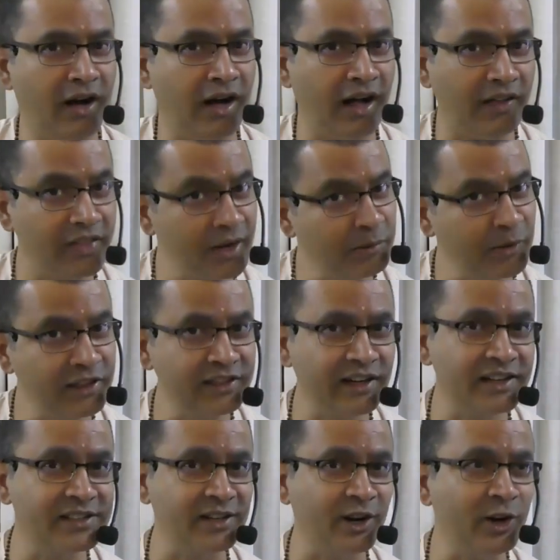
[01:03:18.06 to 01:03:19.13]
Other
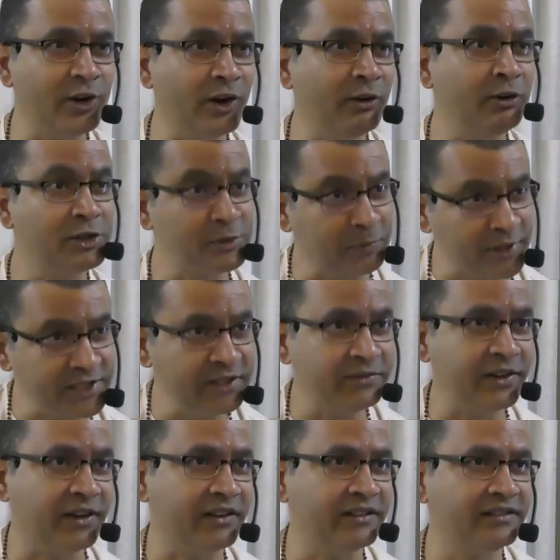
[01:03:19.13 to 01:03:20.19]
mantras and all you have to
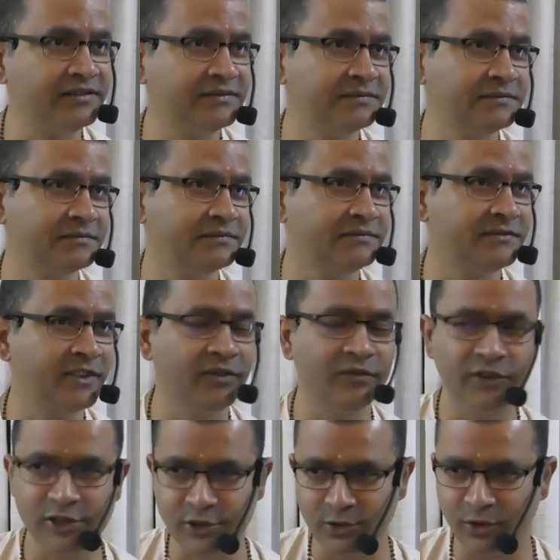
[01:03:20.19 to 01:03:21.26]
specify.
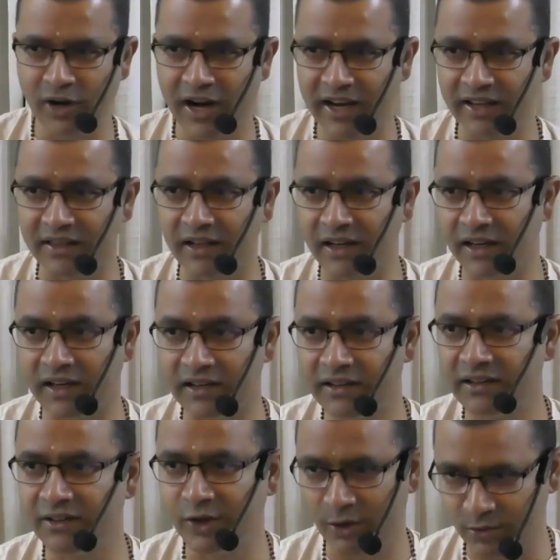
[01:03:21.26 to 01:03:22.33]
Vishnu Gayatri,
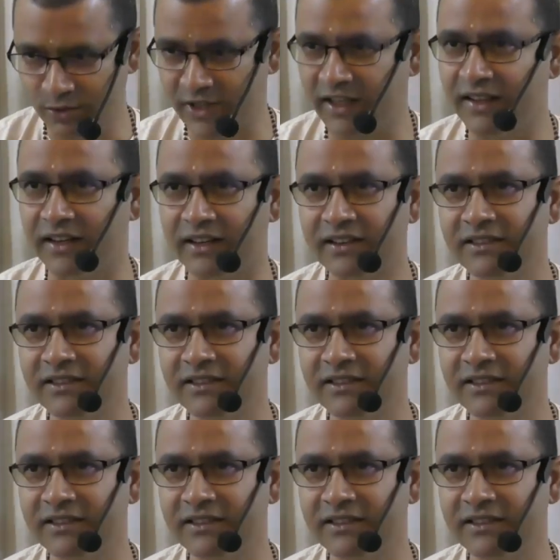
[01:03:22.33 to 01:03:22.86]
you have to say that.